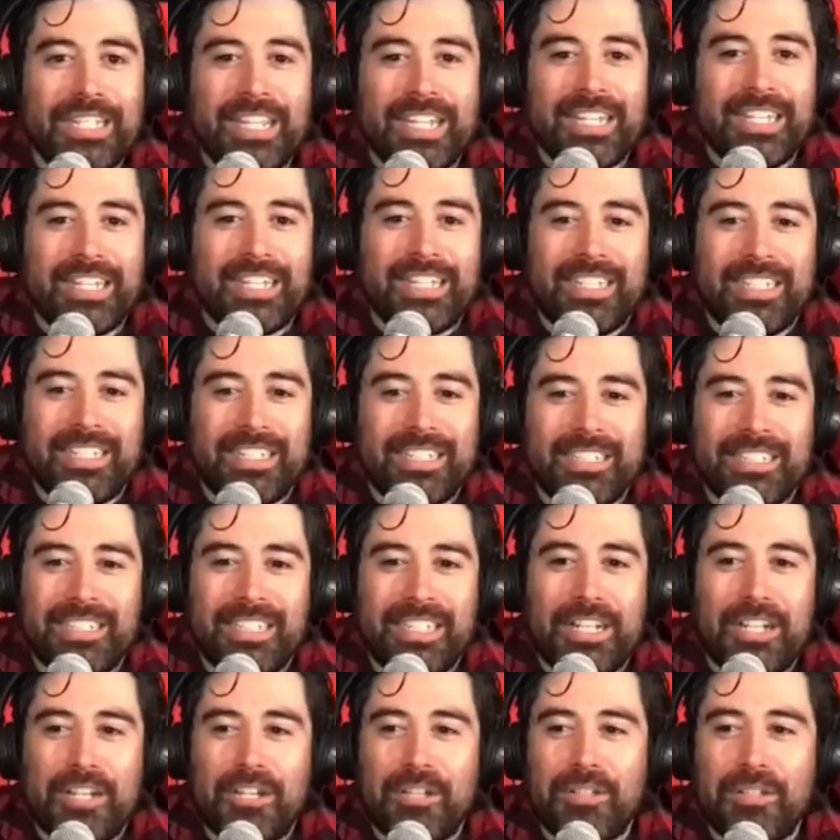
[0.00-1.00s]
like
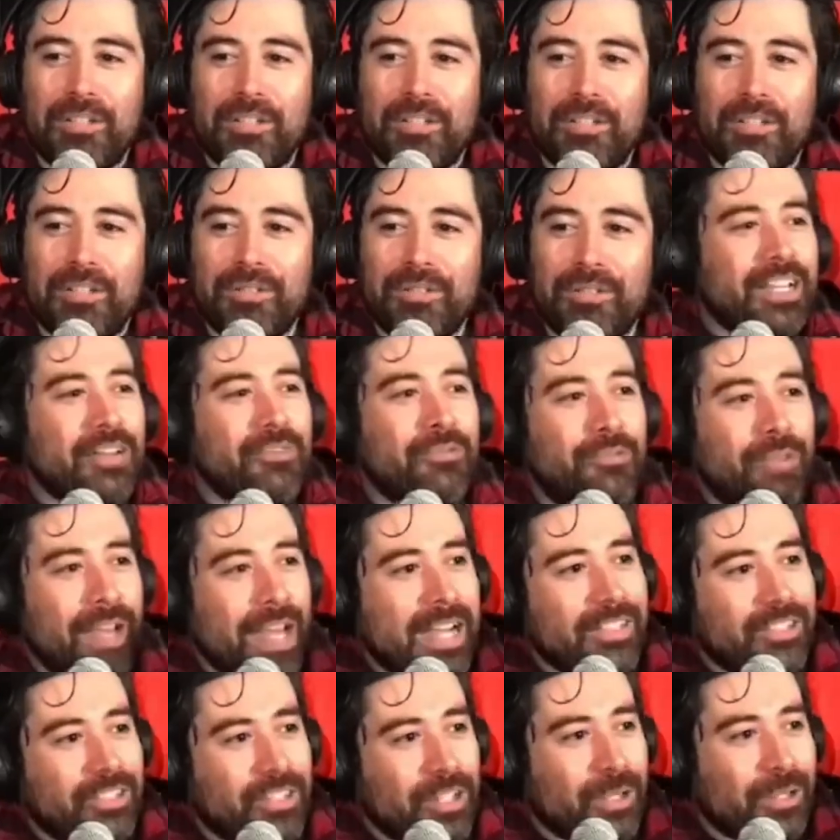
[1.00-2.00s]
just like a
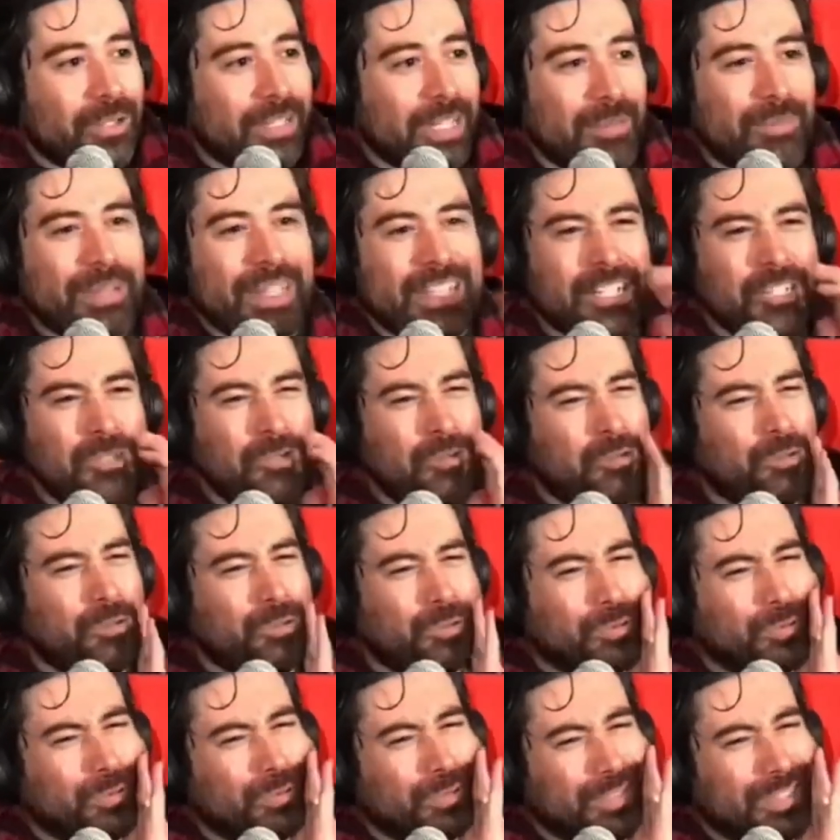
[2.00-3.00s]
fat joke, and I'd be like,
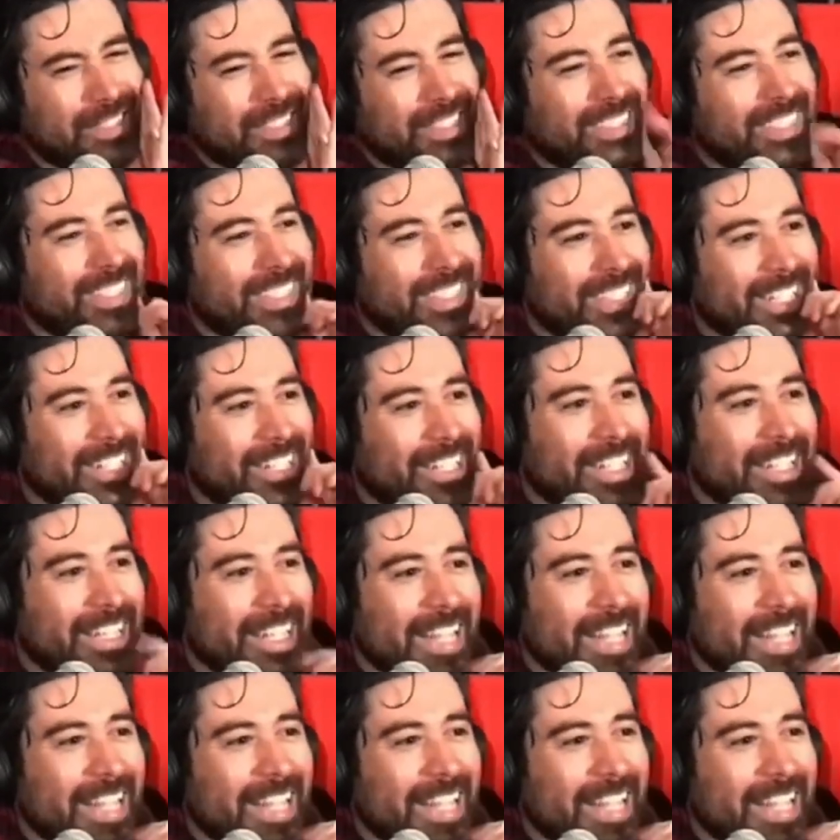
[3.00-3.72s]
ooh, and